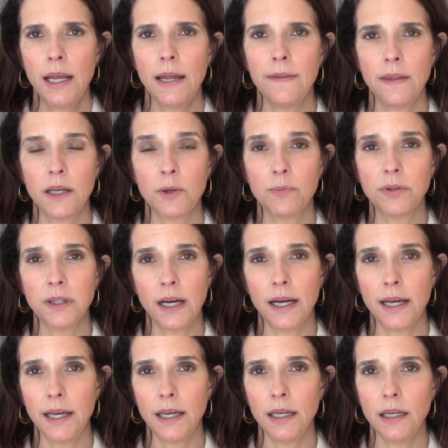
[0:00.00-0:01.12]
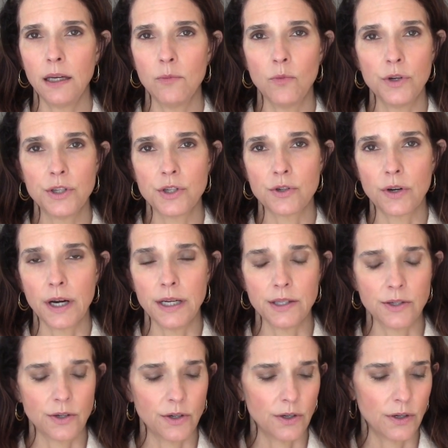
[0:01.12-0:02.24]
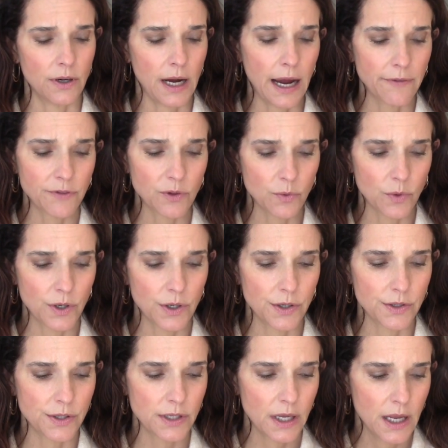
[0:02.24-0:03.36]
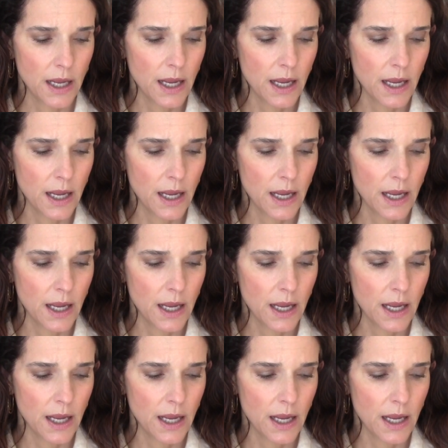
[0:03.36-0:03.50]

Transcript: and then apply a moisturizer afterwards.